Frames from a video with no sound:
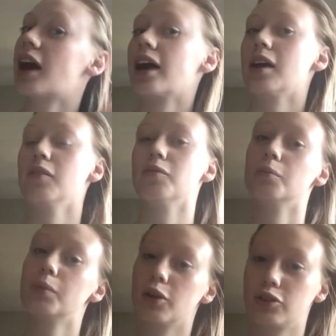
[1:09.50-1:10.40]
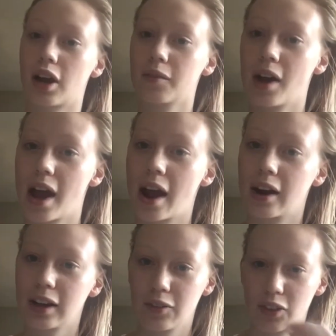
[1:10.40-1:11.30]
am blow drying my
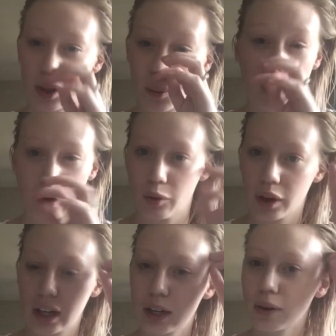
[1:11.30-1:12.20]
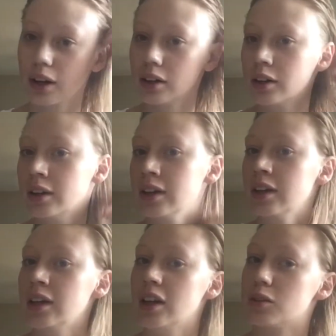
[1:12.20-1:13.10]
hair even though I'm not going anywhere
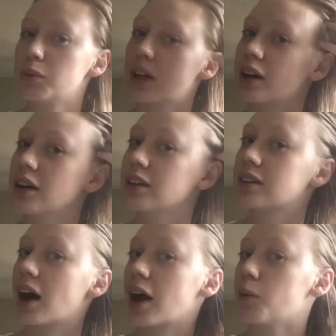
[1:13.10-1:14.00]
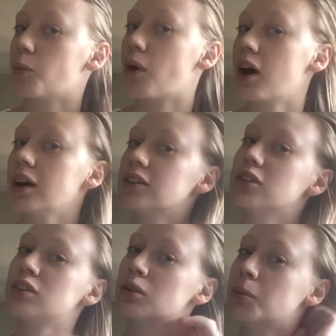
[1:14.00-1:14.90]
is because I want
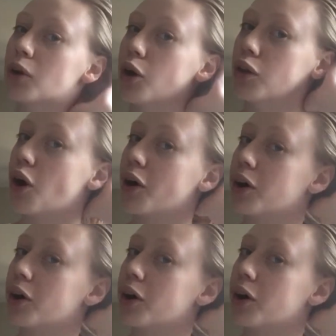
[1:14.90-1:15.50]
to go longer